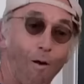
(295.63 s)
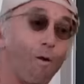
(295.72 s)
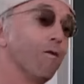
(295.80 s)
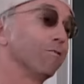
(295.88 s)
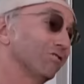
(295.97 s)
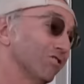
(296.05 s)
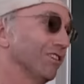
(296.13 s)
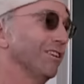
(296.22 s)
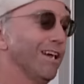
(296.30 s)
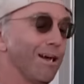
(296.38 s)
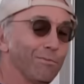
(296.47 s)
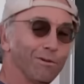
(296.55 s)
Oh, shit
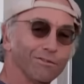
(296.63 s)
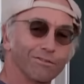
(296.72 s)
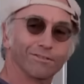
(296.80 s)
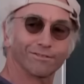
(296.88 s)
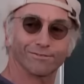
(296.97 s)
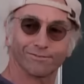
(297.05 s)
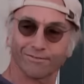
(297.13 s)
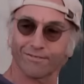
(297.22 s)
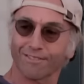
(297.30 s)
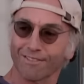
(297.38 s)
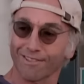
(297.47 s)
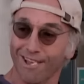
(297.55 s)

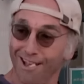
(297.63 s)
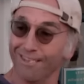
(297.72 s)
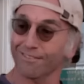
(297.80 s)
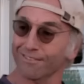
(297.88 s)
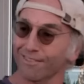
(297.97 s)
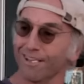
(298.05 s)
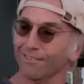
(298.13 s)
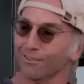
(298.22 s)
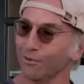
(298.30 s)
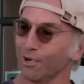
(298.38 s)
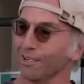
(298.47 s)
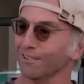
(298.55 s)
happens. That's
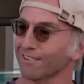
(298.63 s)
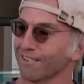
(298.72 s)
great.